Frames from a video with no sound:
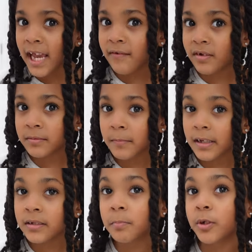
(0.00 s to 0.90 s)
Ava's
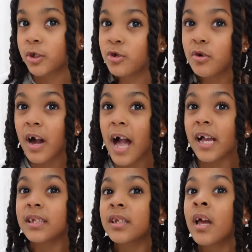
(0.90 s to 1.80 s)
mess, but you
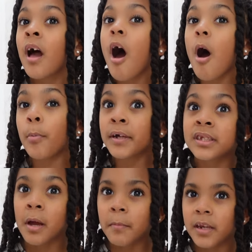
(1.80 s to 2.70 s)
guys always
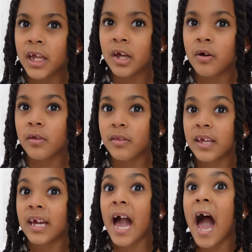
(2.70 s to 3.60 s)
come in here and
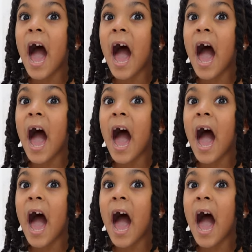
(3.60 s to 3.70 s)
think